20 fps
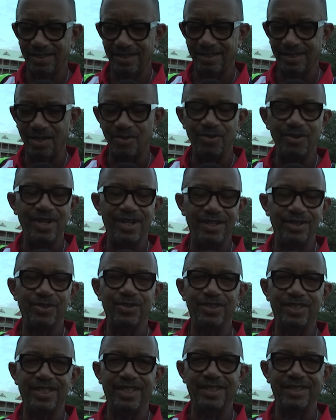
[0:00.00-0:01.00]
coach Neville
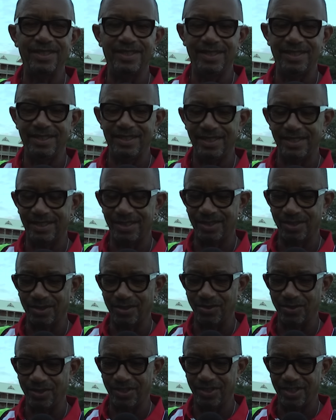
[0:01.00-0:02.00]
Bell says he is
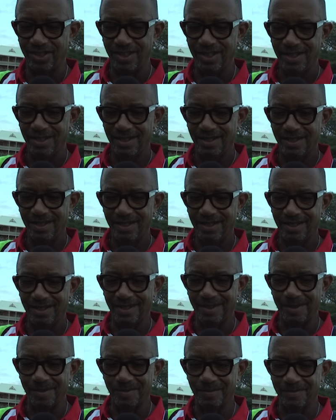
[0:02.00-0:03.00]
trying to keep the team
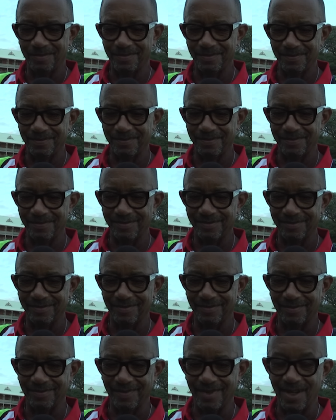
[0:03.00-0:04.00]
going.
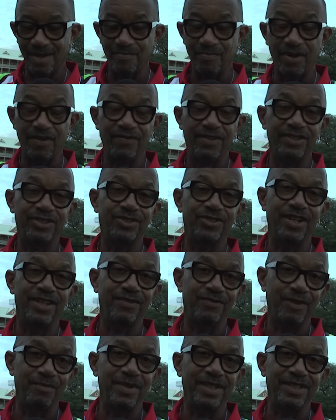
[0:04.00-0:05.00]
I pray for
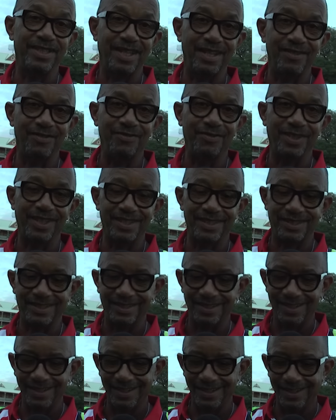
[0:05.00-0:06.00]
strength for myself
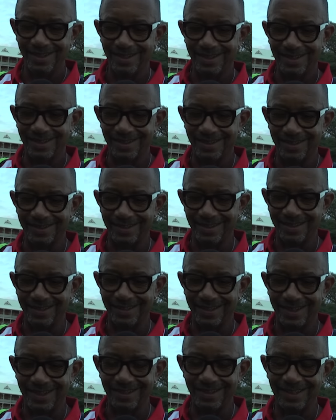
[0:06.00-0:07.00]
because
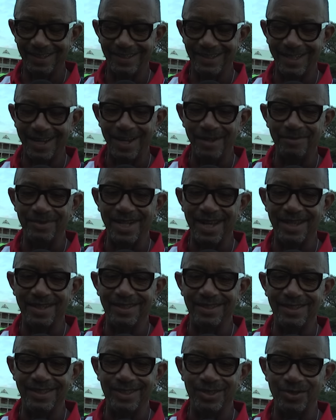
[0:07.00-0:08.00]
uh, in times
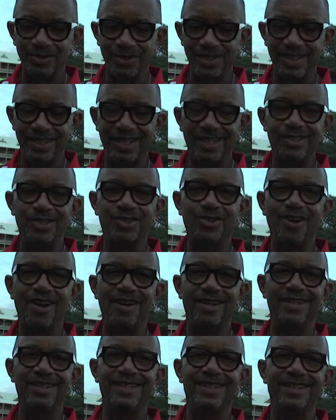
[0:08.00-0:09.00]
like these, you need a
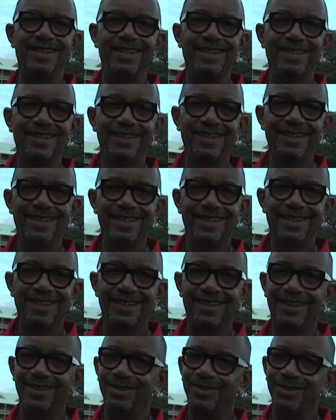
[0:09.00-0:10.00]
strong leader.
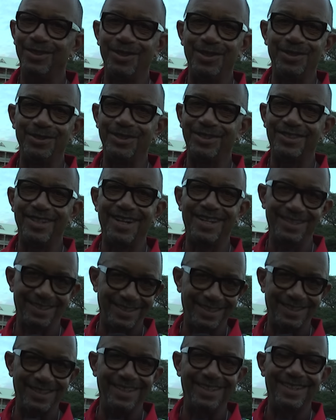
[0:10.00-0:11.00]
I don't know how strong
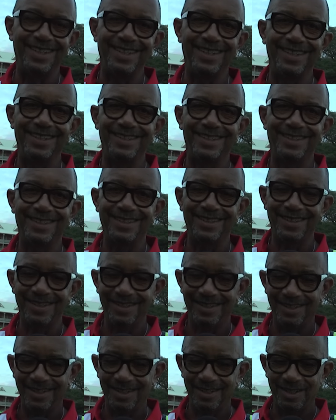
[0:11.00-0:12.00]
this leader is,
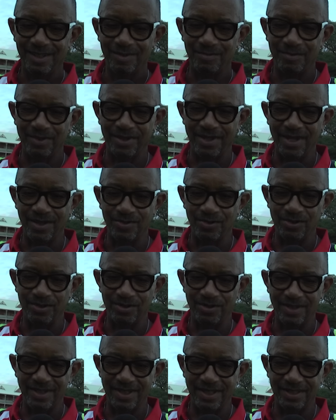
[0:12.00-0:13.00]
but I
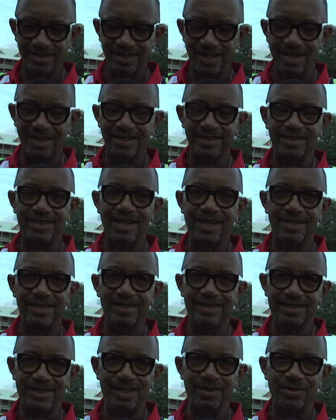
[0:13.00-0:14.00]
know as long as God
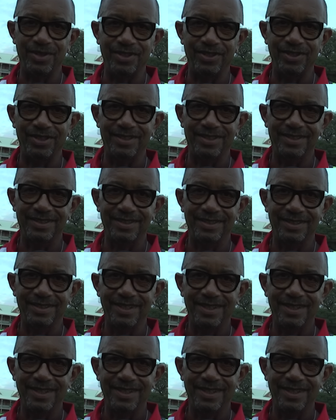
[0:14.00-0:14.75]
is still with us,